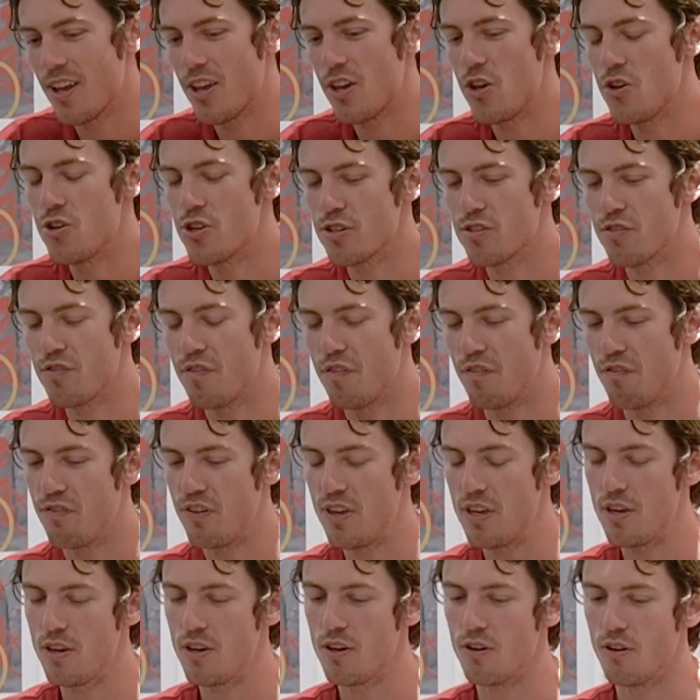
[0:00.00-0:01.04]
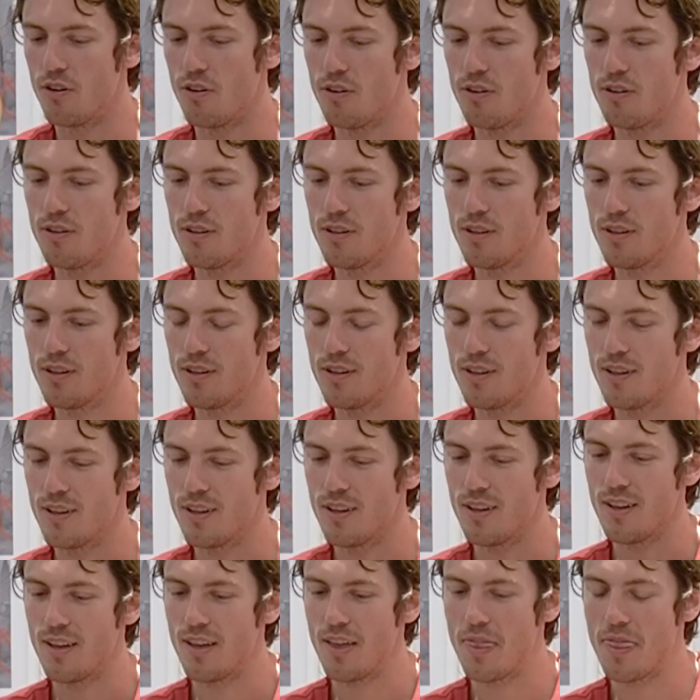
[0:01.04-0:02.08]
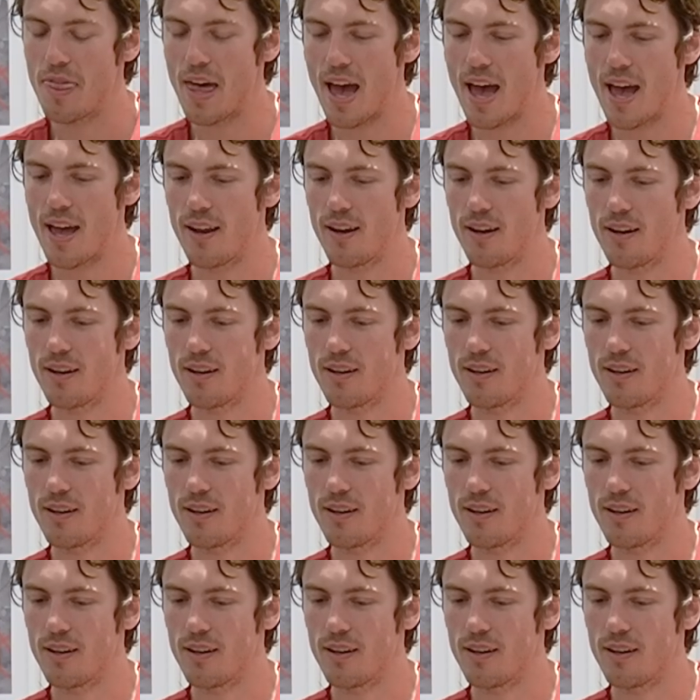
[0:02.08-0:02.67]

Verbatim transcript: you just feel that